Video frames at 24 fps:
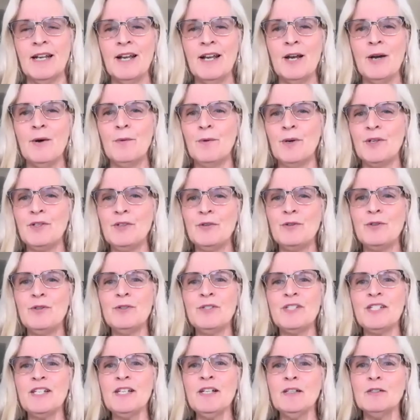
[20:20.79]
When you're
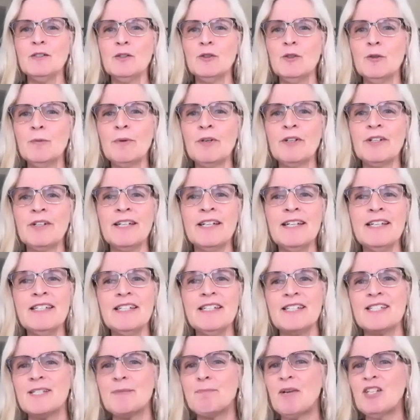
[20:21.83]
using a lubricant,
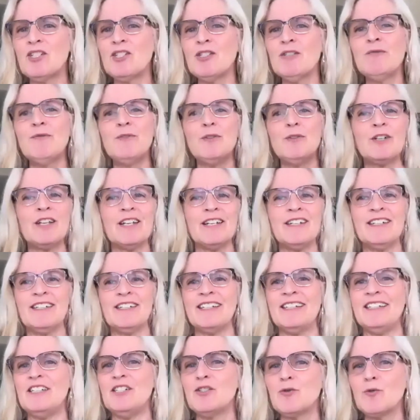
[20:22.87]
especially if you're getting
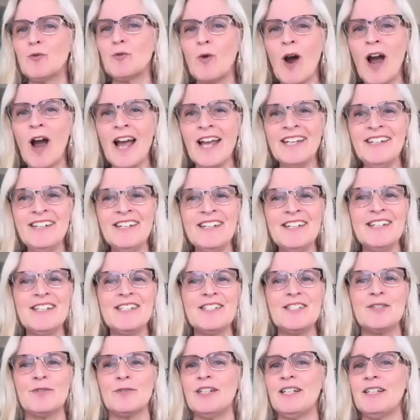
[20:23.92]
any
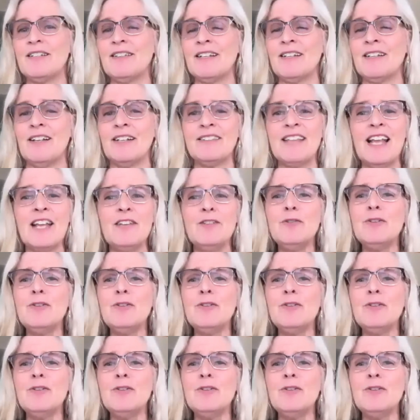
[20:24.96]
dryness or anything like that,